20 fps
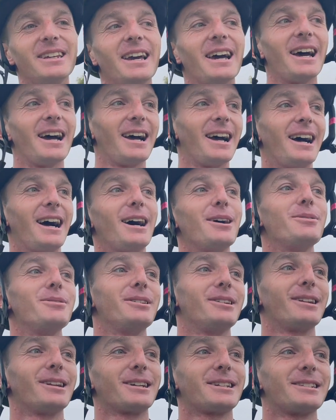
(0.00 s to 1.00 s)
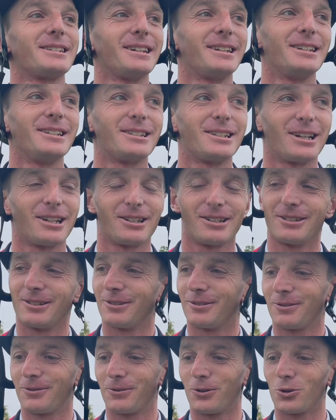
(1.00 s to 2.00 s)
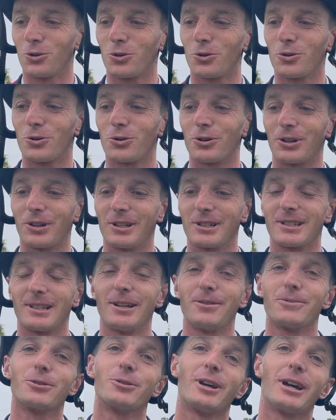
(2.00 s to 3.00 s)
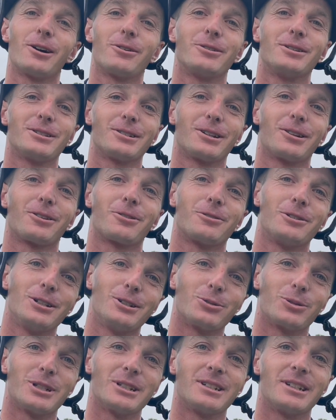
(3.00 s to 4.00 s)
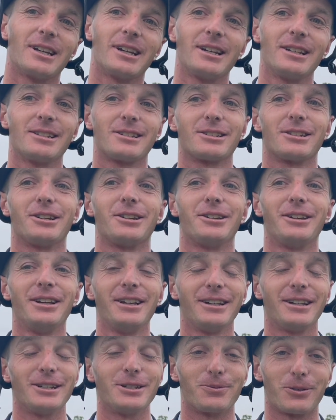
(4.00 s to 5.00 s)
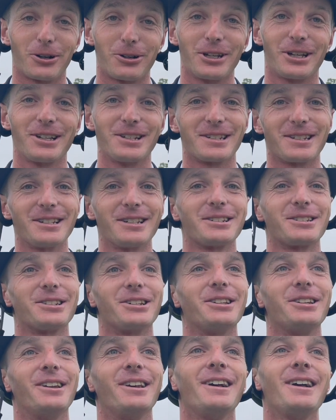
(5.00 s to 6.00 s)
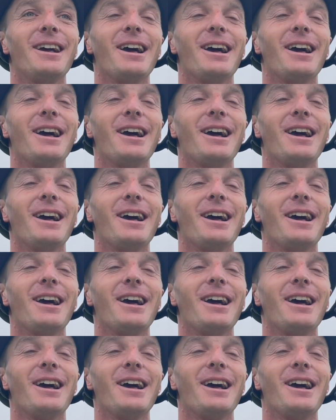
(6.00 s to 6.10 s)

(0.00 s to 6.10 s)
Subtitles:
Yeah, like I said, he's done 4 at this level now, and he's done 3.28, so he's very consistent.